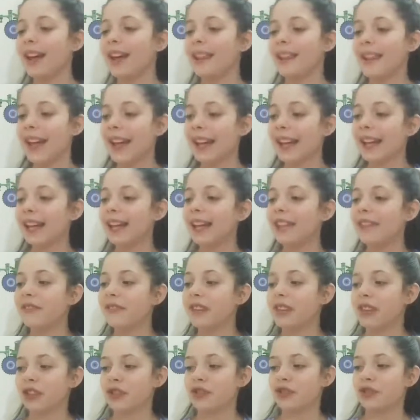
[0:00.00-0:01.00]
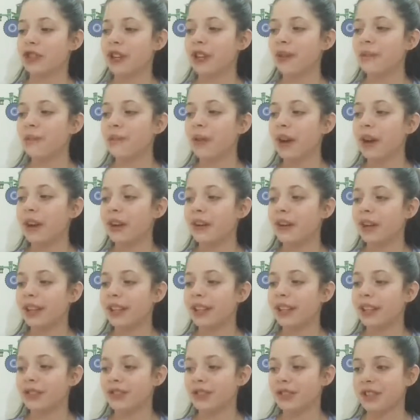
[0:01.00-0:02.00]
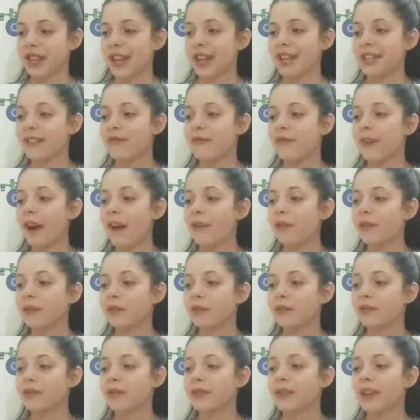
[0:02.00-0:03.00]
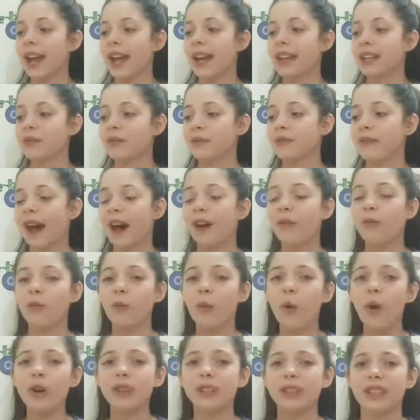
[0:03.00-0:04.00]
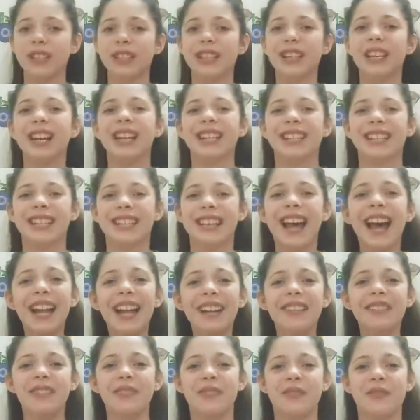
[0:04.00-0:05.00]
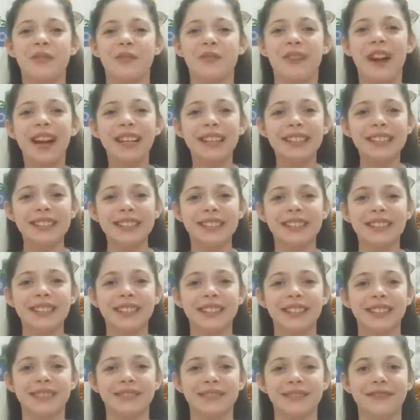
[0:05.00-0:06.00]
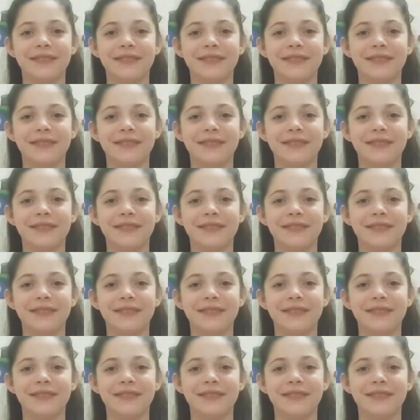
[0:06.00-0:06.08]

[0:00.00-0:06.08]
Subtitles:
They can live in extreme weather conditions and survive days without water. Now that's crazy.